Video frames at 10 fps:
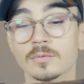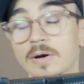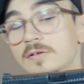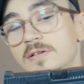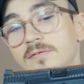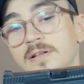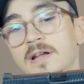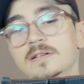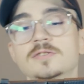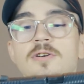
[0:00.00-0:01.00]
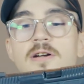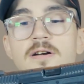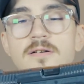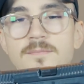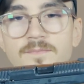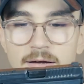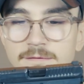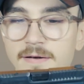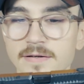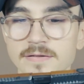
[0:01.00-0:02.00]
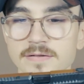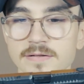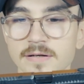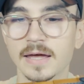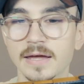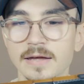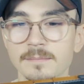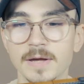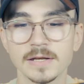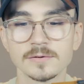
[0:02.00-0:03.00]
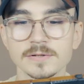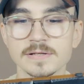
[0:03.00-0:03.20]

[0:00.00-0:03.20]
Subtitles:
relatively nice trigger, flat face, a manual